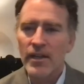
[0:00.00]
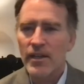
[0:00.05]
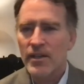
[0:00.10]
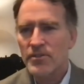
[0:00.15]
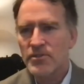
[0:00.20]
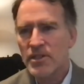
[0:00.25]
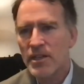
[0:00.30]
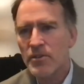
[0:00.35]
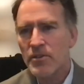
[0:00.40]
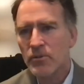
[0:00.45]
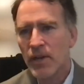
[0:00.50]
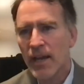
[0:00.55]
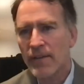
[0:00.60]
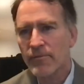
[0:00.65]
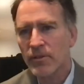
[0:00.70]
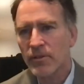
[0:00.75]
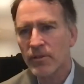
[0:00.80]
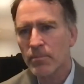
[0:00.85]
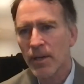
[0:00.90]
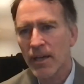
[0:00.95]
she
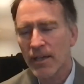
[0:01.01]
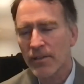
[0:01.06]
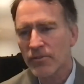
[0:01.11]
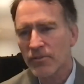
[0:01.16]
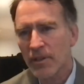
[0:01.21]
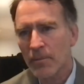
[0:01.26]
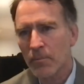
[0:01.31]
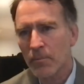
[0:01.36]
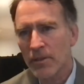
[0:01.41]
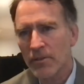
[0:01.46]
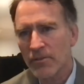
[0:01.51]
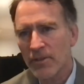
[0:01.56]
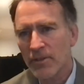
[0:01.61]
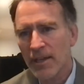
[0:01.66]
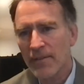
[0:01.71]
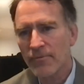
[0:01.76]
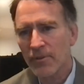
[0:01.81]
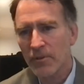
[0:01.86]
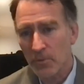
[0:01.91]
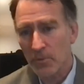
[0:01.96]
traveled by a somewhat
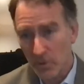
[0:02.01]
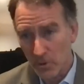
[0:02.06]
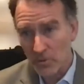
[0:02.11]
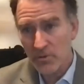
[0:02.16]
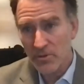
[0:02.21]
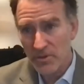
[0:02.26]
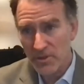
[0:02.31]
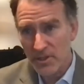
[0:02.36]
safer route